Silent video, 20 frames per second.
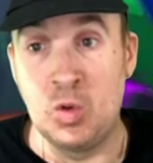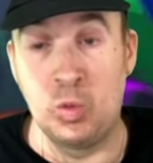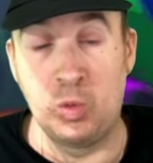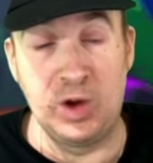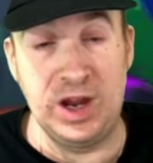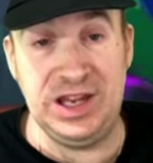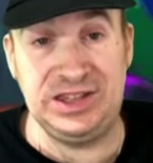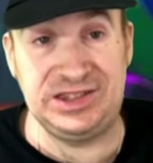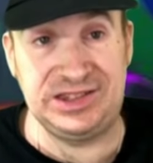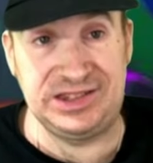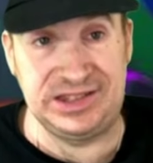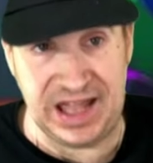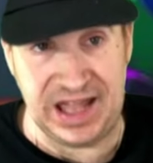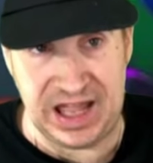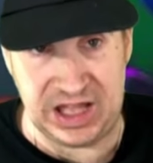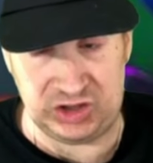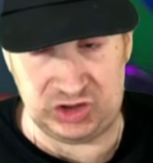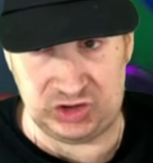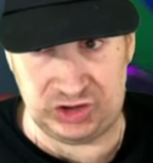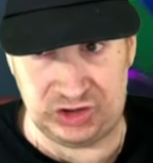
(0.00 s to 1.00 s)

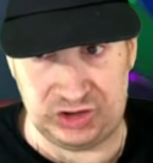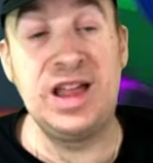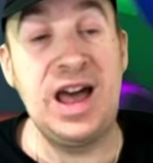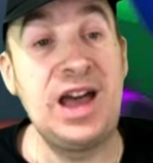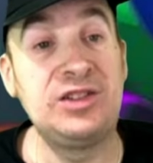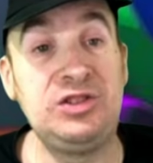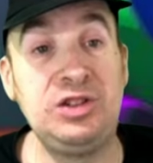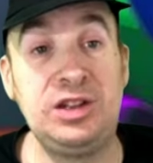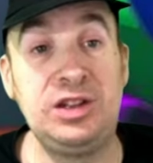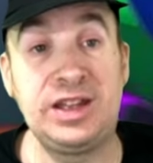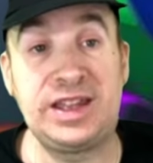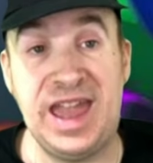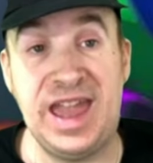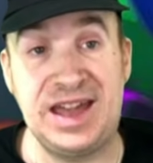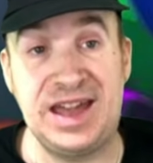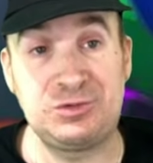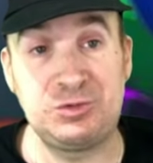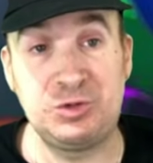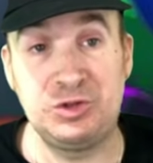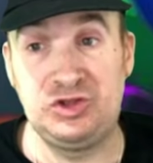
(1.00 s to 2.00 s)
Restitch, which allows you to
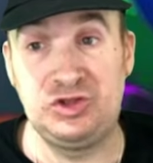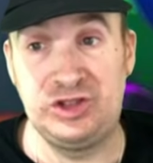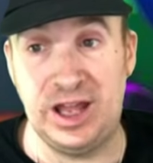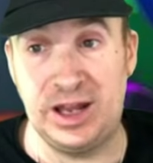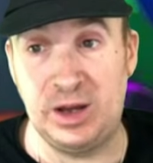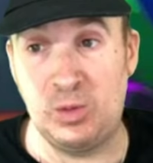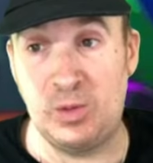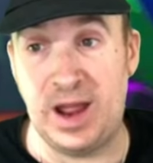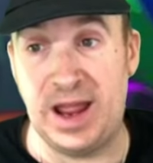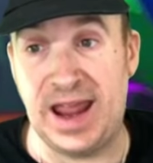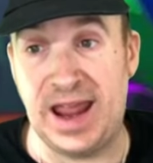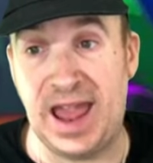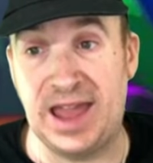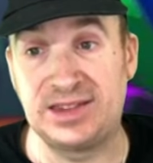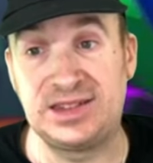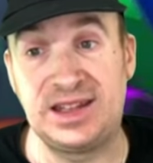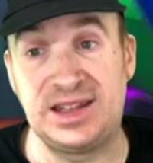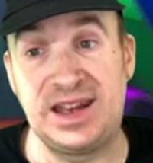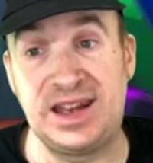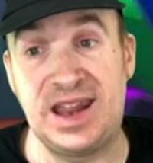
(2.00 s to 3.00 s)
cast Regenerate
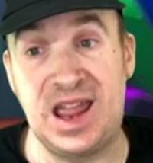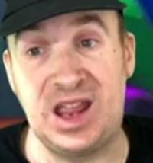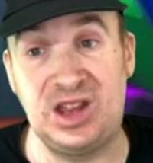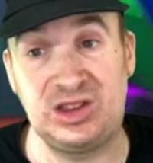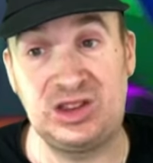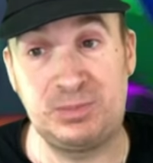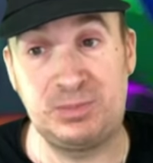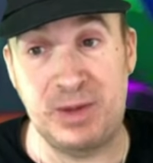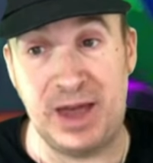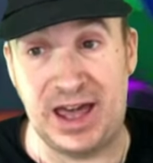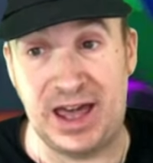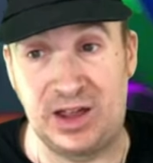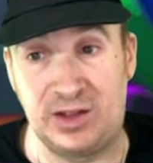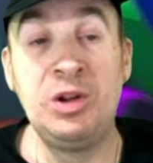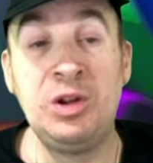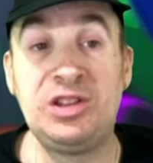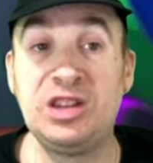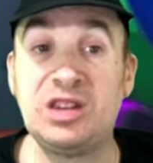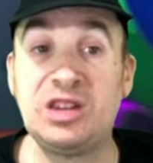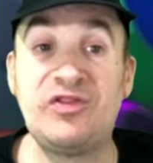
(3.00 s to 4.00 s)
as an innate spell,
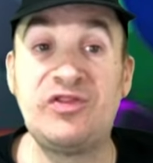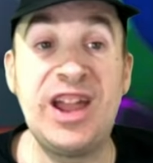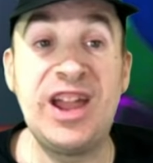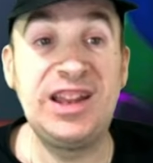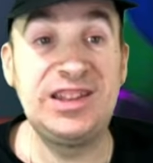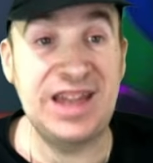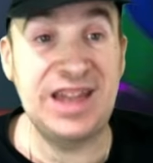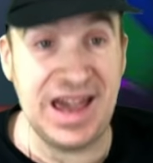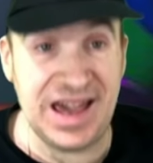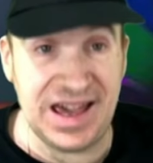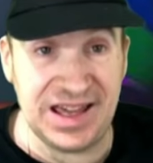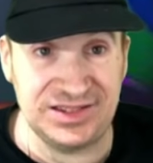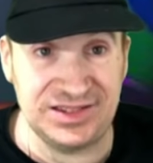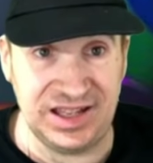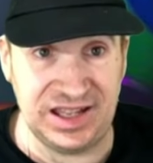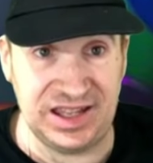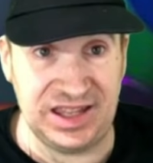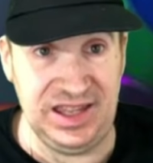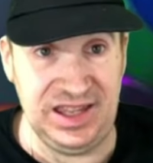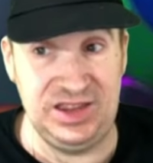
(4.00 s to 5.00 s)
which is a
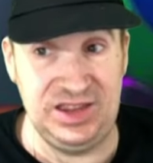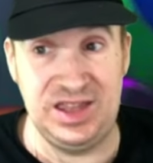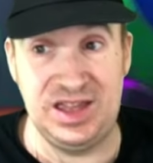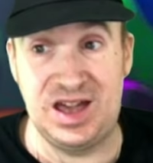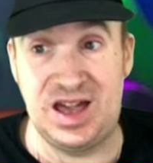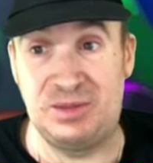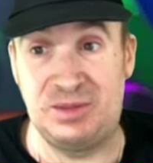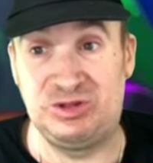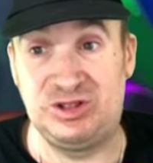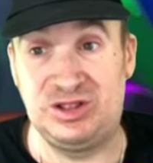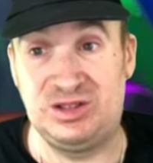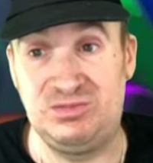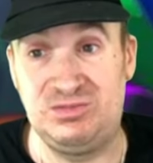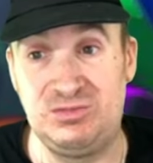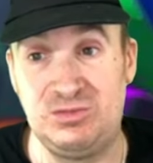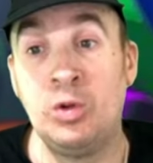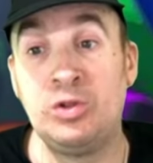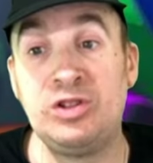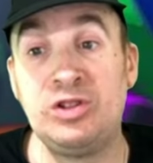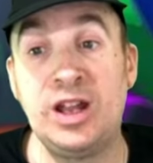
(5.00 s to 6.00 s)
fantastic healing option.
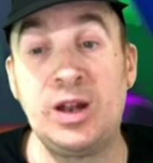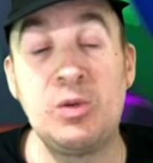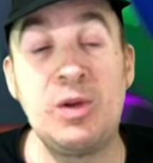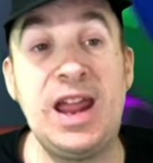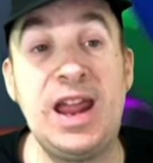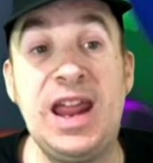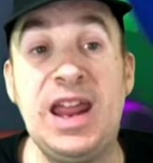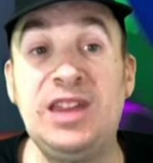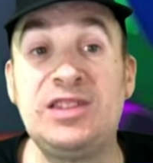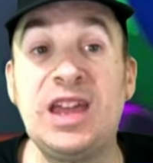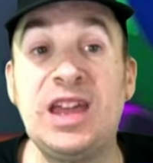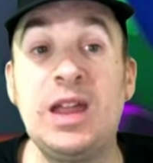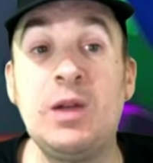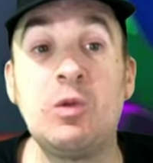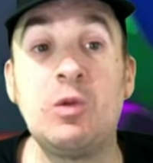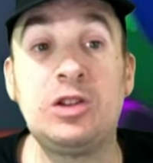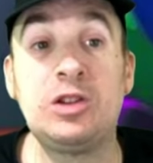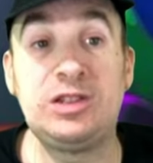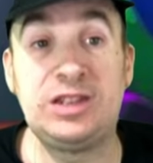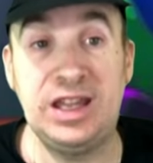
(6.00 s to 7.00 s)
Regenerate is a
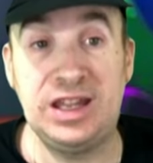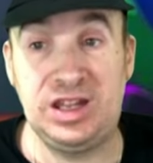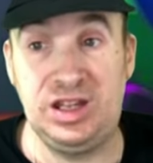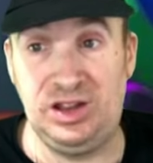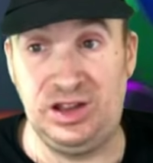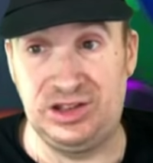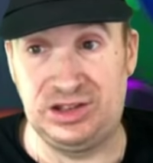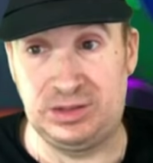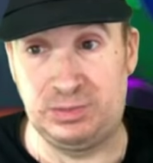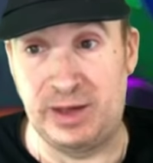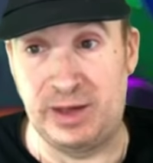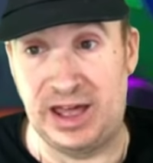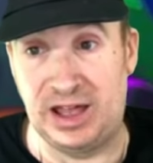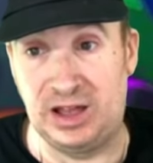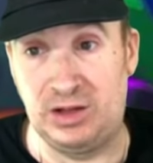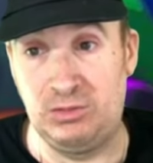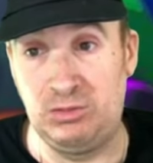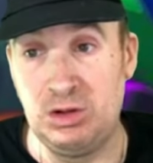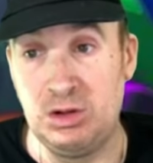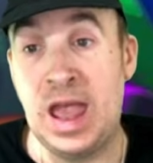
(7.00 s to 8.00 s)
ridiculous
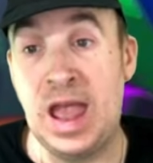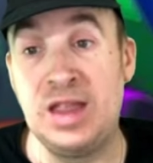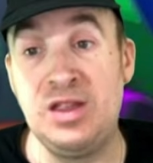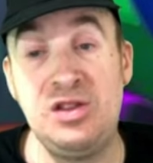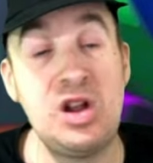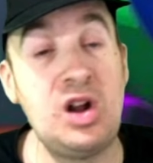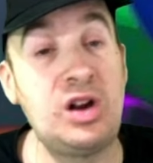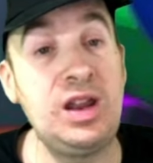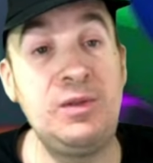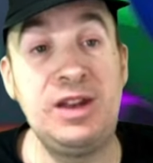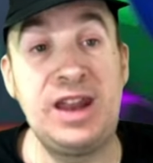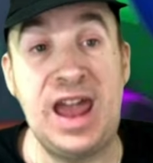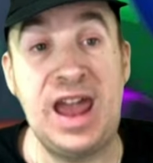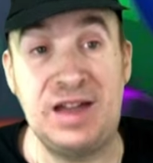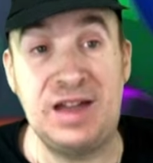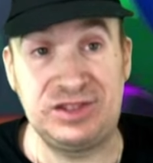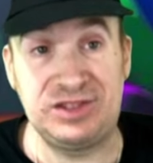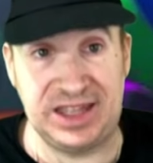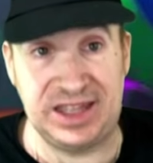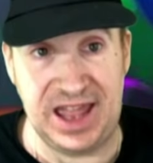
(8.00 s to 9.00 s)
spell, and you don't even
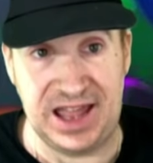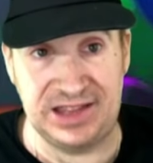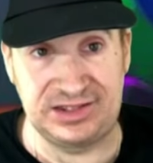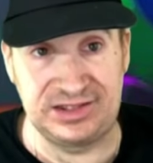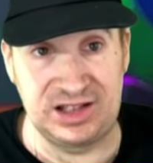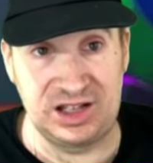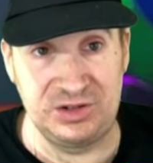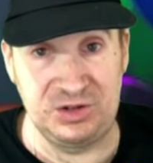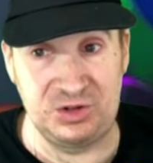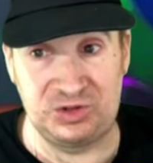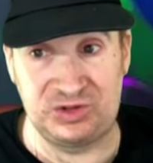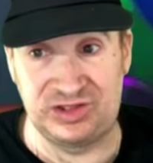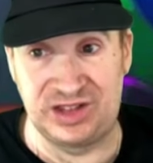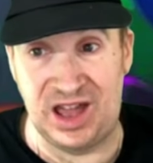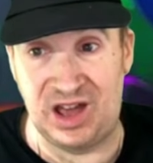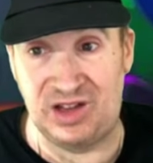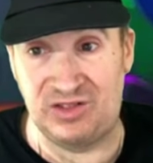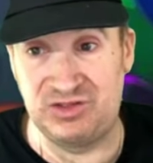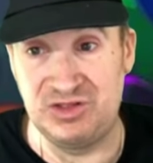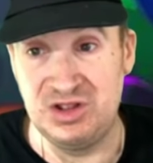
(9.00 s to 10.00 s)
have to cast it on
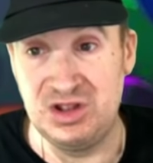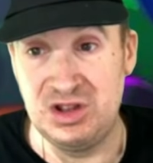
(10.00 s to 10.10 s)
yourself.